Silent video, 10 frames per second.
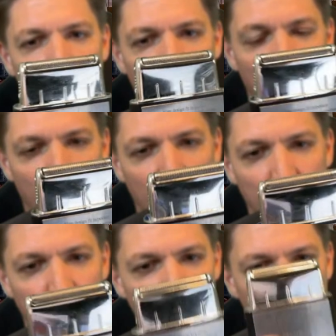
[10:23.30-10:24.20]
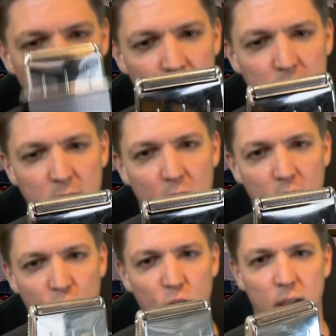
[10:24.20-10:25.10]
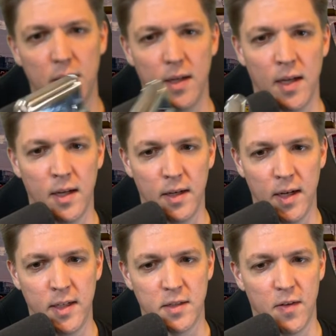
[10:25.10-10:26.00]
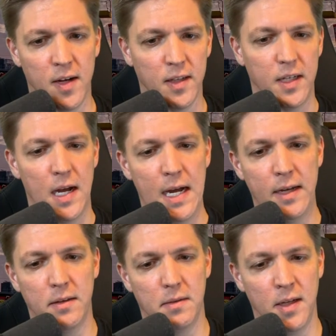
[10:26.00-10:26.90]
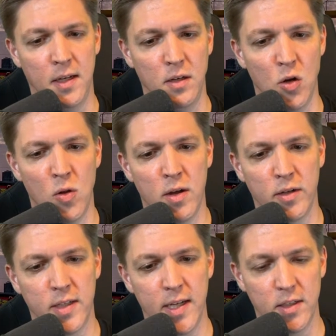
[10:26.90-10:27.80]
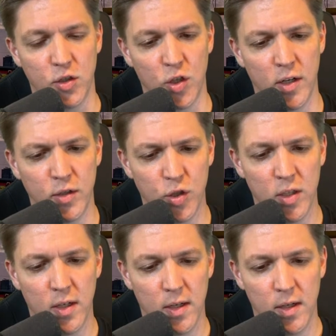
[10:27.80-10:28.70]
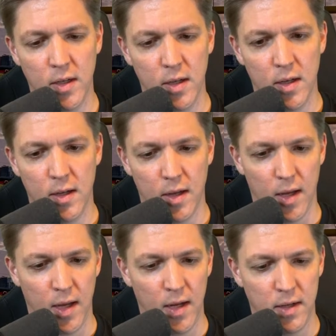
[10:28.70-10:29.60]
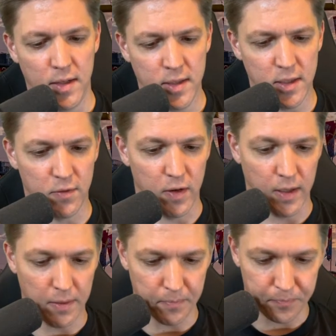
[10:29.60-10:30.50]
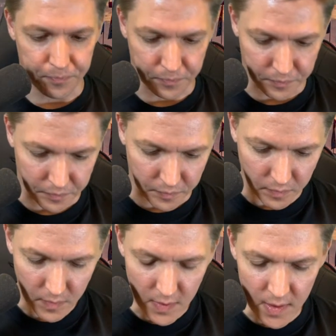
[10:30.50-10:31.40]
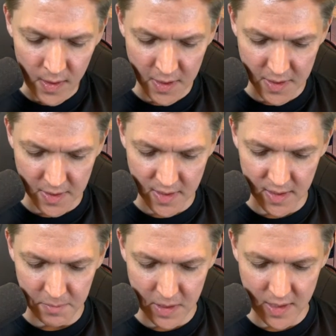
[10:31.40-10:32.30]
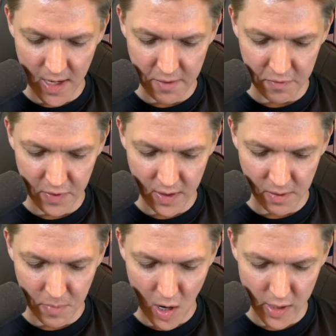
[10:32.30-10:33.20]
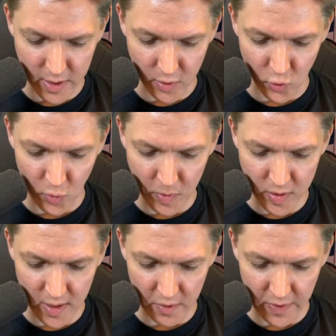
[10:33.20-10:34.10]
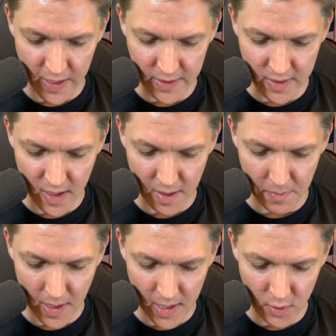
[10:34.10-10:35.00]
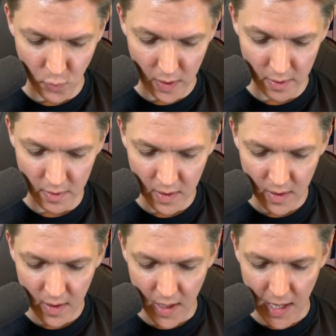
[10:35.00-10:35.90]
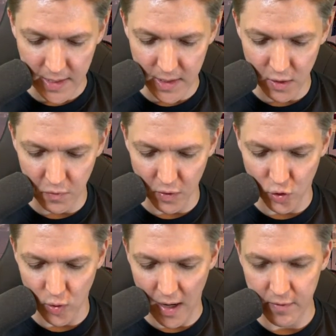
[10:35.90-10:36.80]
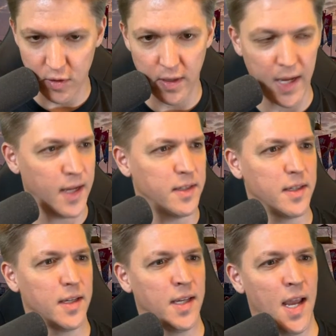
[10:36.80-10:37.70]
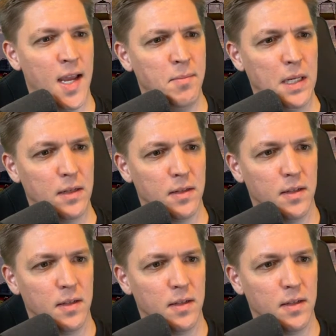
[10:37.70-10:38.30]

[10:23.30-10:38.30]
and it is dog shit, and it has finally died. It no longer takes a charge, and this is funny. It says, slim design, fit in pocket, groom yourself anytime, anywhere, ideal for travel and gaming.